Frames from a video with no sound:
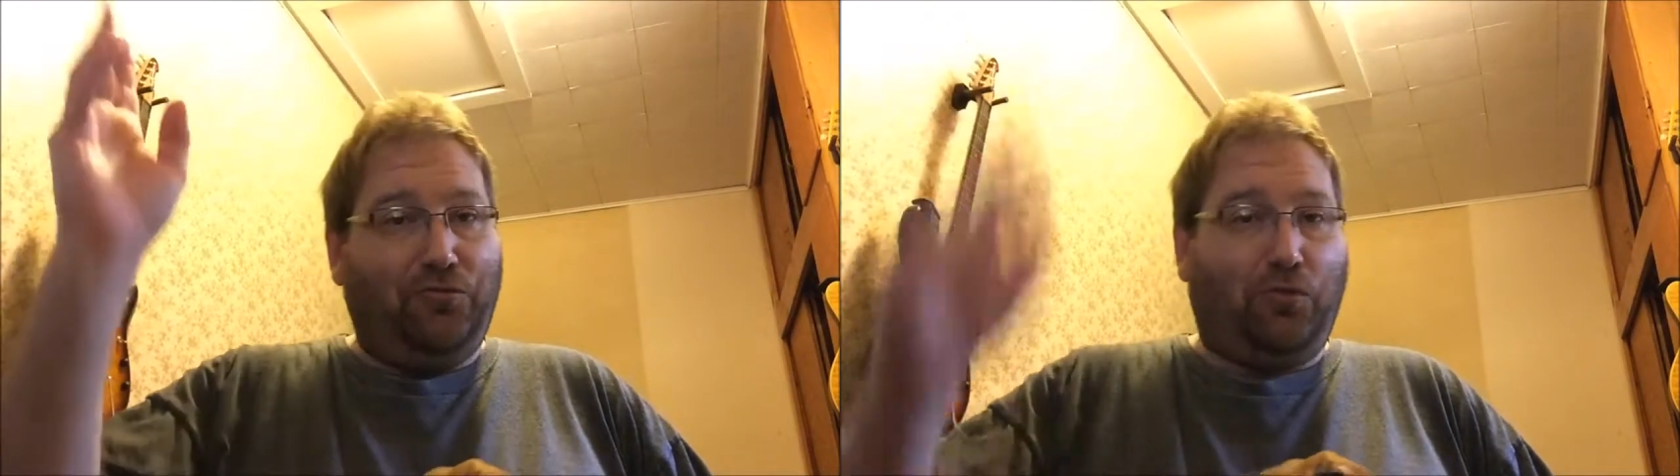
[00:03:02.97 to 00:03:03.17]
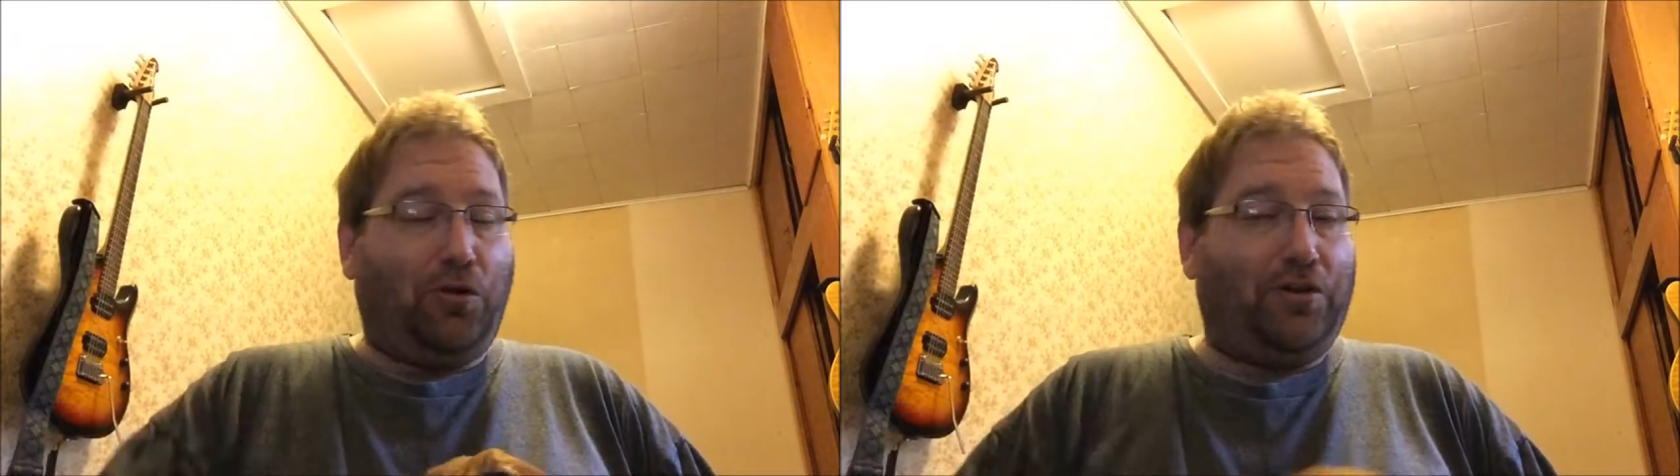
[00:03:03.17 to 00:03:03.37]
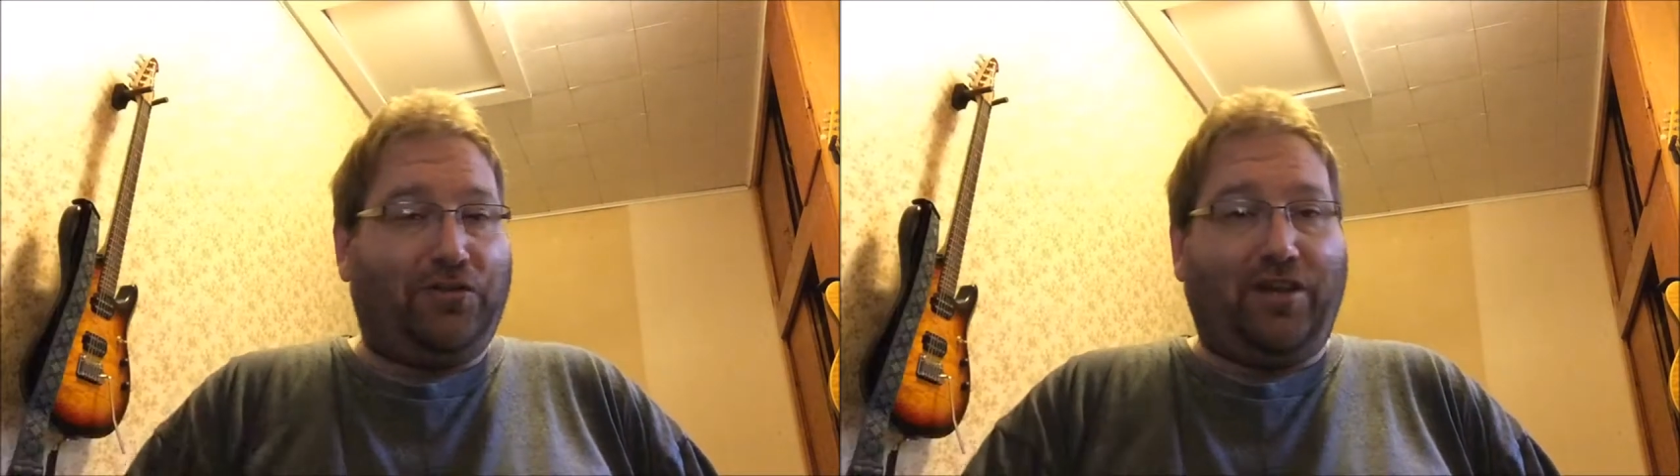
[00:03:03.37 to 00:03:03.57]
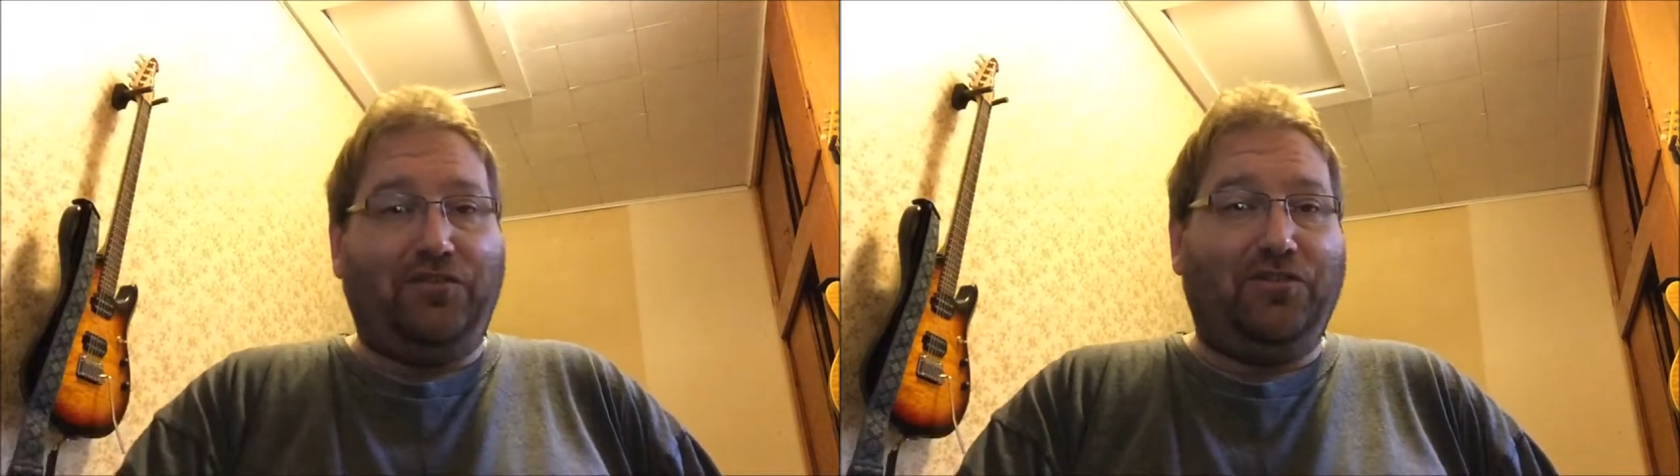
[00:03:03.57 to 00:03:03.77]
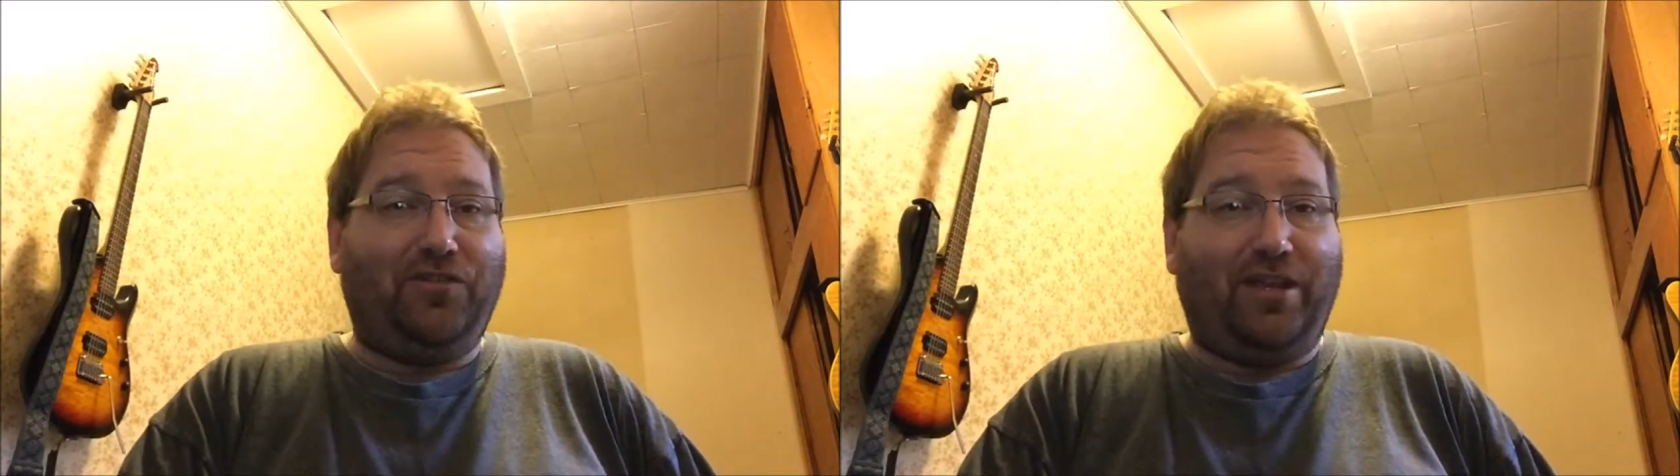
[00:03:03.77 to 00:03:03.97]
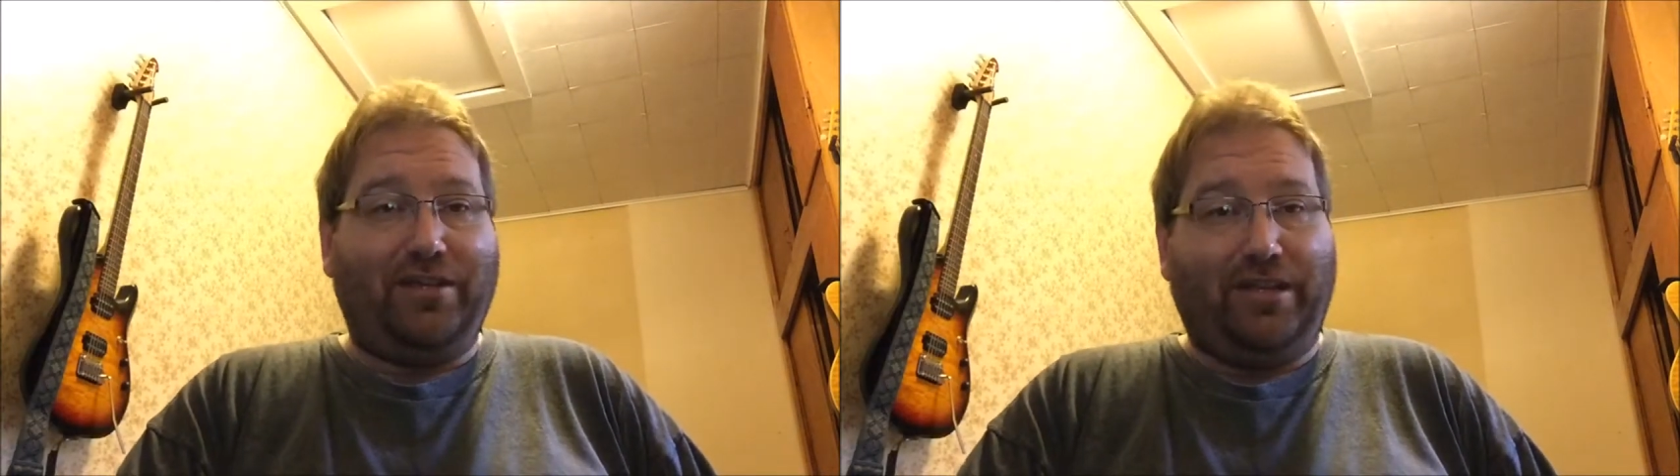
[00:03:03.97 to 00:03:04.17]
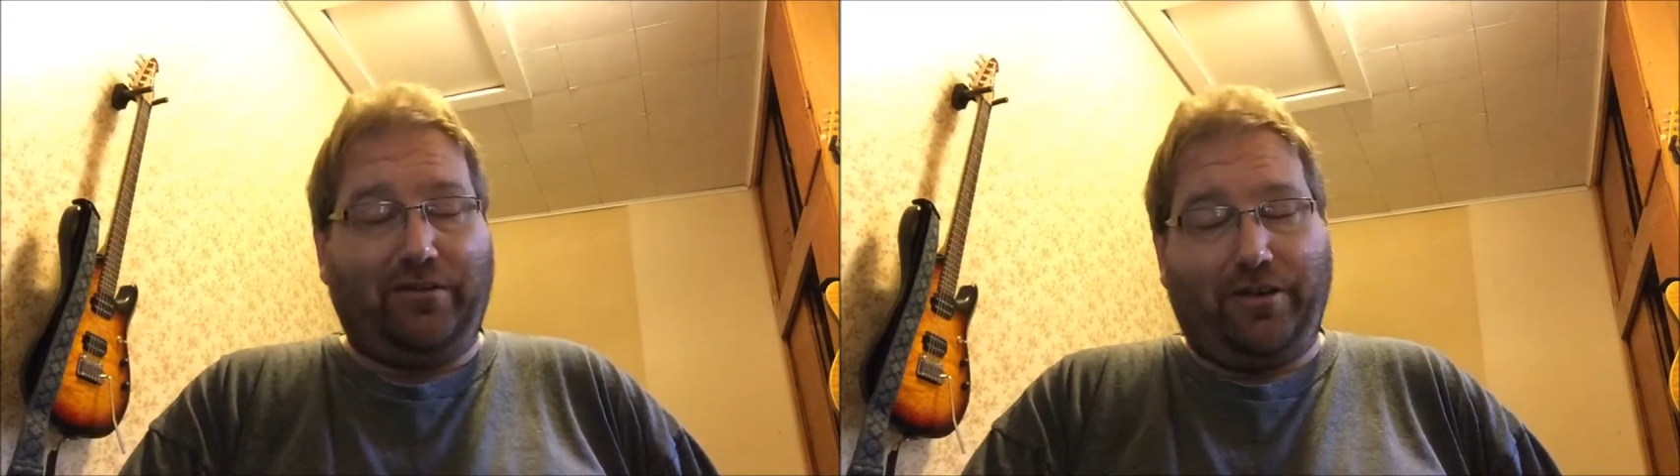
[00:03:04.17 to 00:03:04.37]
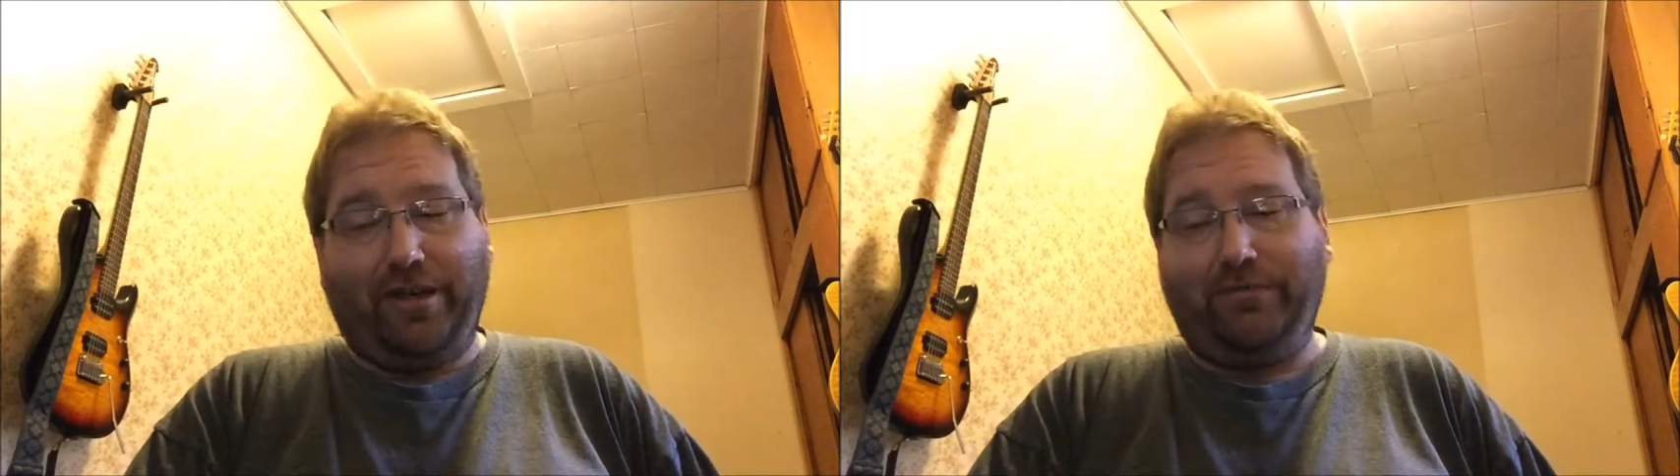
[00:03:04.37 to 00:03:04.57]
organizations on the
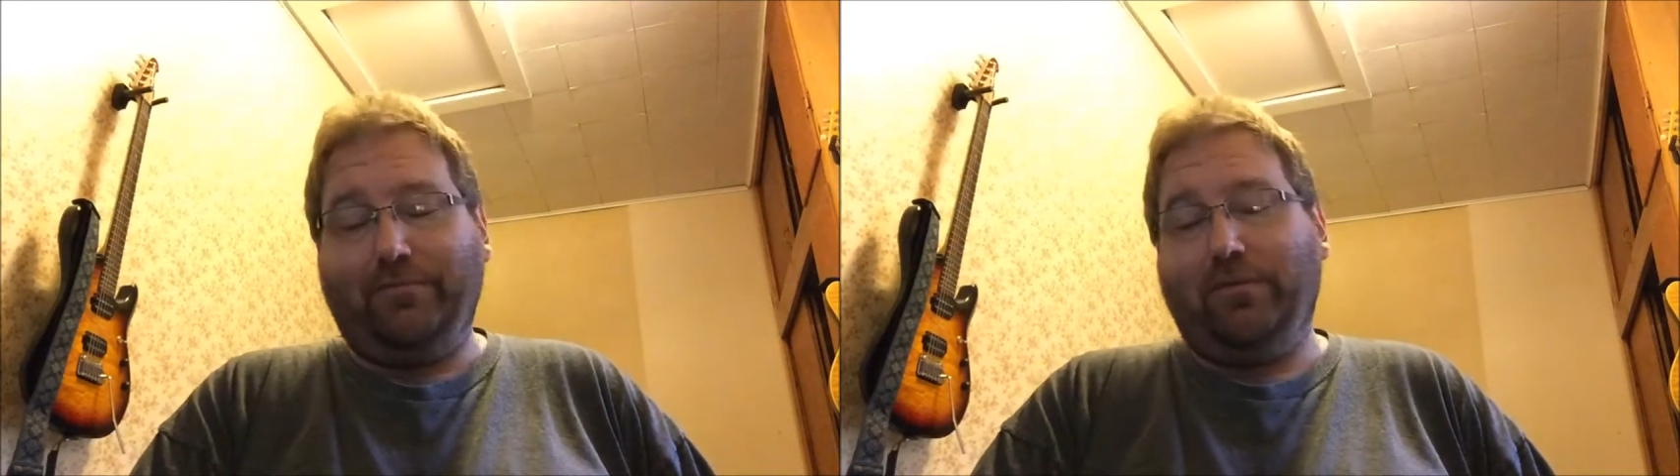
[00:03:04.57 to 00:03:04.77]
internet,